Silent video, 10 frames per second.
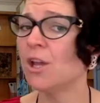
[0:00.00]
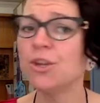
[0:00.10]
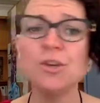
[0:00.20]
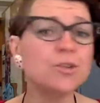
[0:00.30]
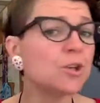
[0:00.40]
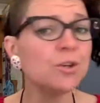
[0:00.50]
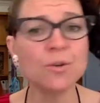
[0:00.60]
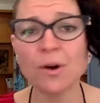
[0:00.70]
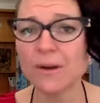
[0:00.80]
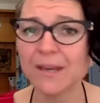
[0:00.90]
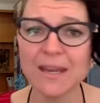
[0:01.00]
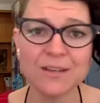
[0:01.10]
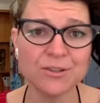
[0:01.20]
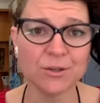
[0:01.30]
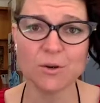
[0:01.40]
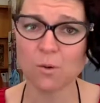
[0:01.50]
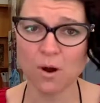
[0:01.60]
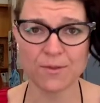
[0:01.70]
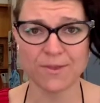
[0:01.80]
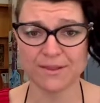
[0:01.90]
You do not need to
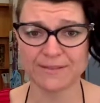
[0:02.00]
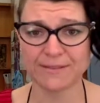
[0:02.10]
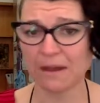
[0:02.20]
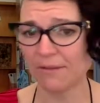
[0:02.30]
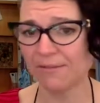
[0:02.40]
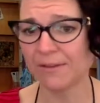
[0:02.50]
quote this stuff.